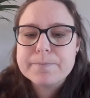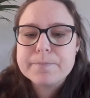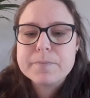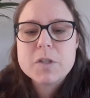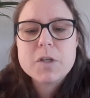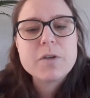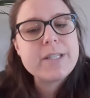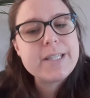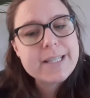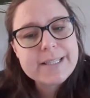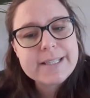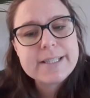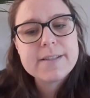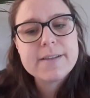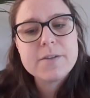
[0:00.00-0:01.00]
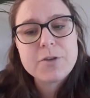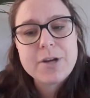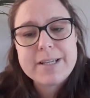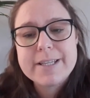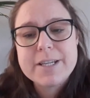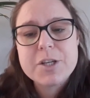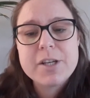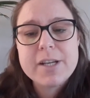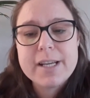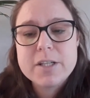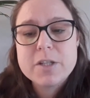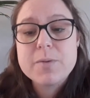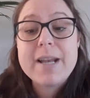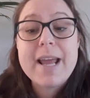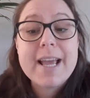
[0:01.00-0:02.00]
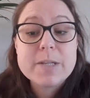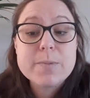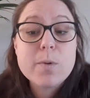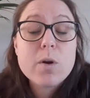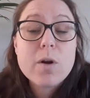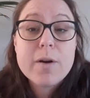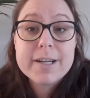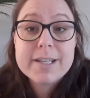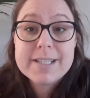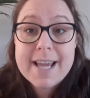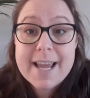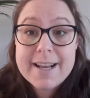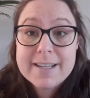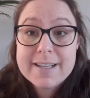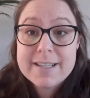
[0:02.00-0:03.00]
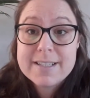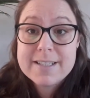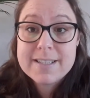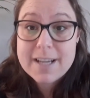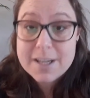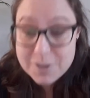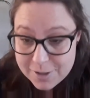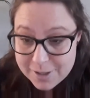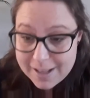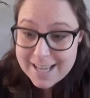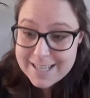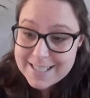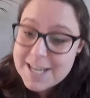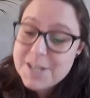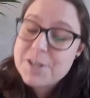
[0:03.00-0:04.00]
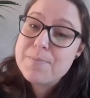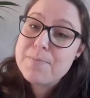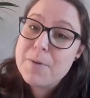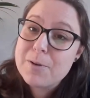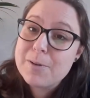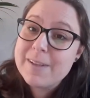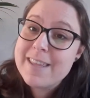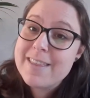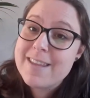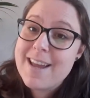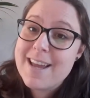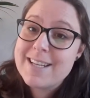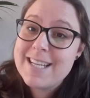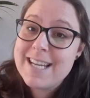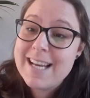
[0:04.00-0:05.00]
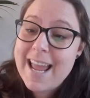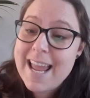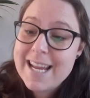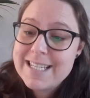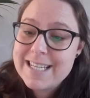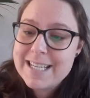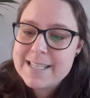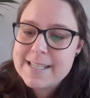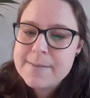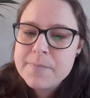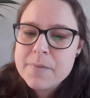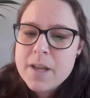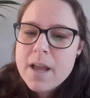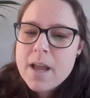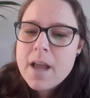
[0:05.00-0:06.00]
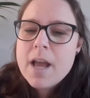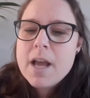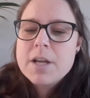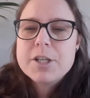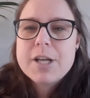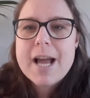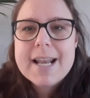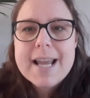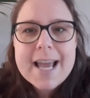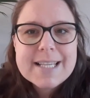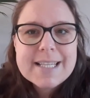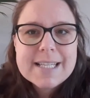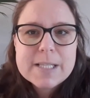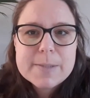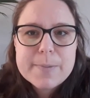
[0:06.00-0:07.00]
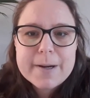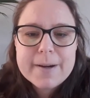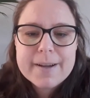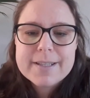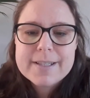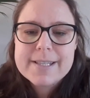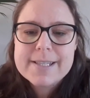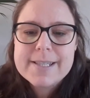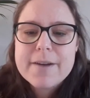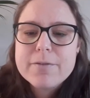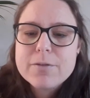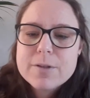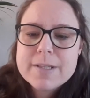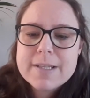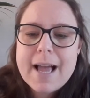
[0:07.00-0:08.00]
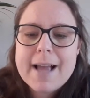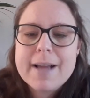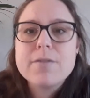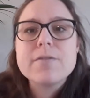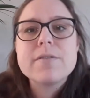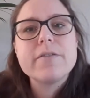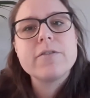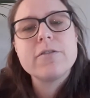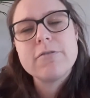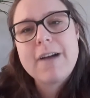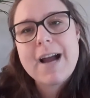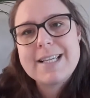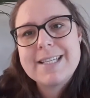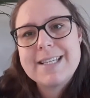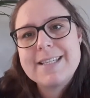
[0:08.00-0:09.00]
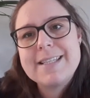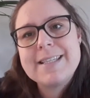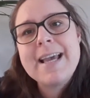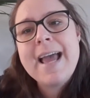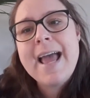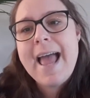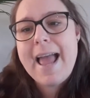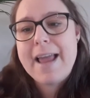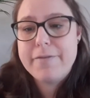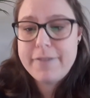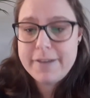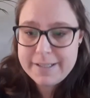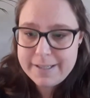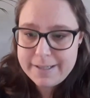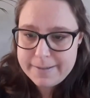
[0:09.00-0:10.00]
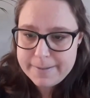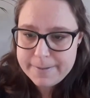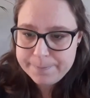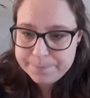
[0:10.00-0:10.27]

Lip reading: so since transitioning to an export-orientated industrialization model in the 1980s, China has experienced several cycles of crises and fixes.